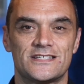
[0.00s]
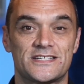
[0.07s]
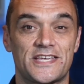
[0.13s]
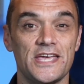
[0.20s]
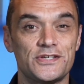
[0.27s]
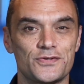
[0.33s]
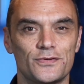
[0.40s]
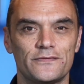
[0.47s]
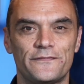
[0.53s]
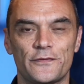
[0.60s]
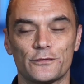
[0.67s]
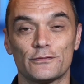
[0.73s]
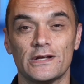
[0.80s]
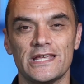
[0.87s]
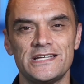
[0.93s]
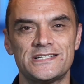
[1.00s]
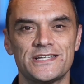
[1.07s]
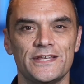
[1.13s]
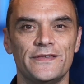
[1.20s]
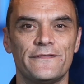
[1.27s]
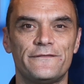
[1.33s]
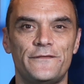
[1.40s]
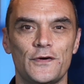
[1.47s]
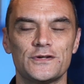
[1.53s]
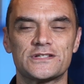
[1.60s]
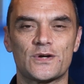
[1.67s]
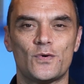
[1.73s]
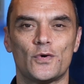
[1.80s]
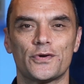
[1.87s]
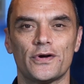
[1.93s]
Scheduled for release in the
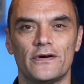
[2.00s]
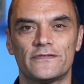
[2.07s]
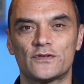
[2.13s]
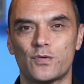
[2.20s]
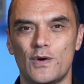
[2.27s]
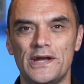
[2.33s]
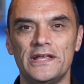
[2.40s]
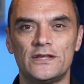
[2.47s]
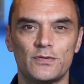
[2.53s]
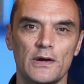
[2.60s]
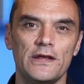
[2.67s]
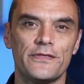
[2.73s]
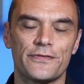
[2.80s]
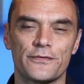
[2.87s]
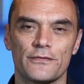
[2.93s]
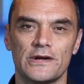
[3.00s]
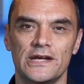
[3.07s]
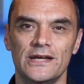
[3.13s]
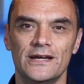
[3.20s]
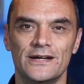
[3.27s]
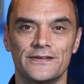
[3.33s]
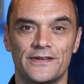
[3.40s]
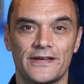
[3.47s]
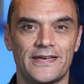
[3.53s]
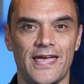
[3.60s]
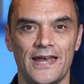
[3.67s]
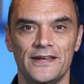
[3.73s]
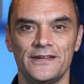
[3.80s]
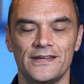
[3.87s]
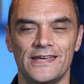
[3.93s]
first quarter of 2023, the
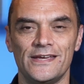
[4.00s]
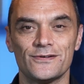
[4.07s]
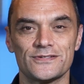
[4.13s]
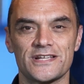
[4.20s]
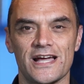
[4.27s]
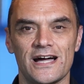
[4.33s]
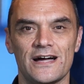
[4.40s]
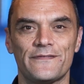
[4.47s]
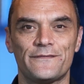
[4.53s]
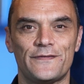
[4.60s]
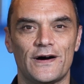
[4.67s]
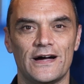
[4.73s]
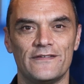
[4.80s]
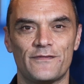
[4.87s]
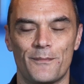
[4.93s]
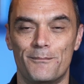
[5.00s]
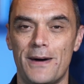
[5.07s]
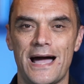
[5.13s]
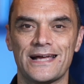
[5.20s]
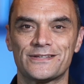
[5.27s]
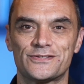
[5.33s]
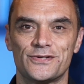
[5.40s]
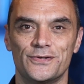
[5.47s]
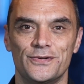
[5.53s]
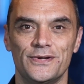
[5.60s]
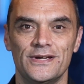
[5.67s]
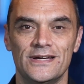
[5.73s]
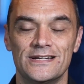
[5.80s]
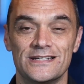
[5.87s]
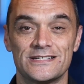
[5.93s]
Canon EOS R5 Mark
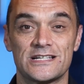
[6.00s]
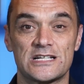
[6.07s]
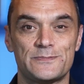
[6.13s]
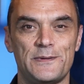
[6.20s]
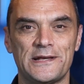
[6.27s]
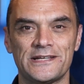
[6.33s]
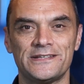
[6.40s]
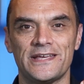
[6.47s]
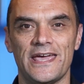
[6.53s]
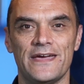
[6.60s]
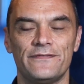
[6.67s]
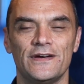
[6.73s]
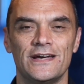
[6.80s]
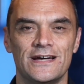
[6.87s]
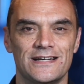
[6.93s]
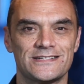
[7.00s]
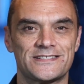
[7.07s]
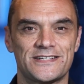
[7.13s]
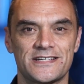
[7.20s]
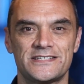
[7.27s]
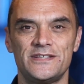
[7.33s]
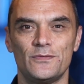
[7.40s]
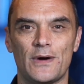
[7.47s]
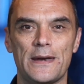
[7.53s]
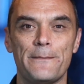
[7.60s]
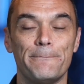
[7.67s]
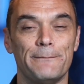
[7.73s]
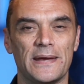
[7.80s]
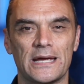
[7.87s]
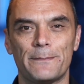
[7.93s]
II is expected to have a
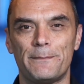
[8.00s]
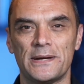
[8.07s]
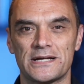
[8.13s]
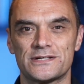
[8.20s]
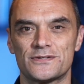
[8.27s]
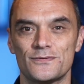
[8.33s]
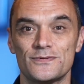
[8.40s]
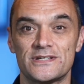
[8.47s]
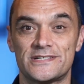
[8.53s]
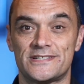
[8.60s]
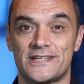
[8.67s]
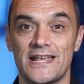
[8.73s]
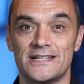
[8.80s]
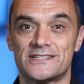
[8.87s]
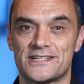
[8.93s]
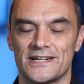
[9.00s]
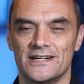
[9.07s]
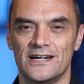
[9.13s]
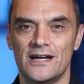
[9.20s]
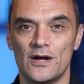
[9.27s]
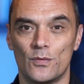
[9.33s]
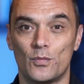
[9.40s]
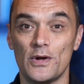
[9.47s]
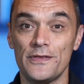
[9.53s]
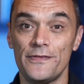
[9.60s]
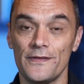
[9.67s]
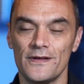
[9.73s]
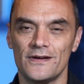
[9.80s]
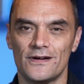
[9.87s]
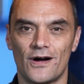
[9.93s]
61 megapixel sensor
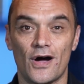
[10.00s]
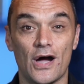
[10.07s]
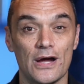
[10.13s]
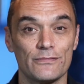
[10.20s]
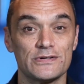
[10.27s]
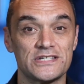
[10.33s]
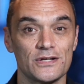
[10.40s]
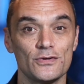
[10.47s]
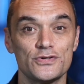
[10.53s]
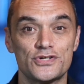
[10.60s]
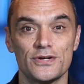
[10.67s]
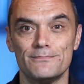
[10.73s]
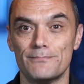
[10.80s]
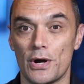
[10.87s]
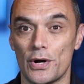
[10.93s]
with a high resolution